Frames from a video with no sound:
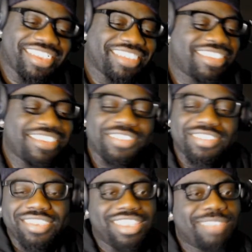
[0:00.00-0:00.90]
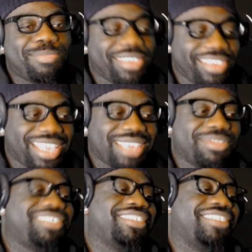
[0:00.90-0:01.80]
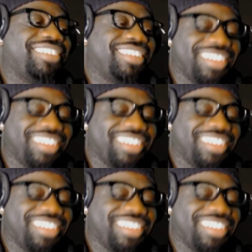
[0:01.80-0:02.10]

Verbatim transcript: see, once again, his pen game is showing